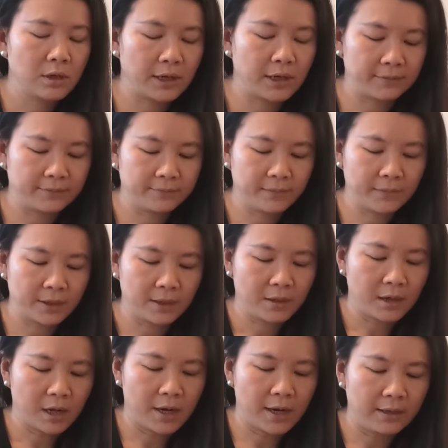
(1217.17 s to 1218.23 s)
okay
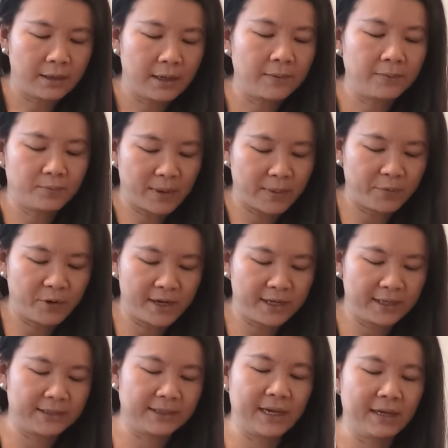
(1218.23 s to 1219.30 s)
all right uh, my point
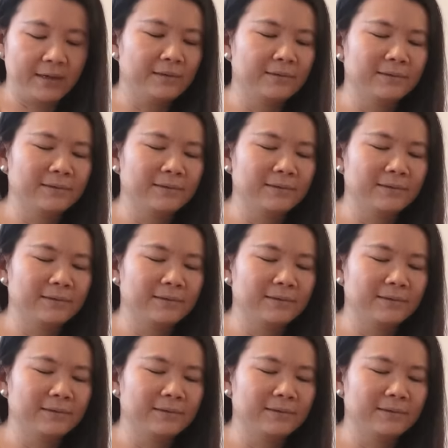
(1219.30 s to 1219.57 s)
is that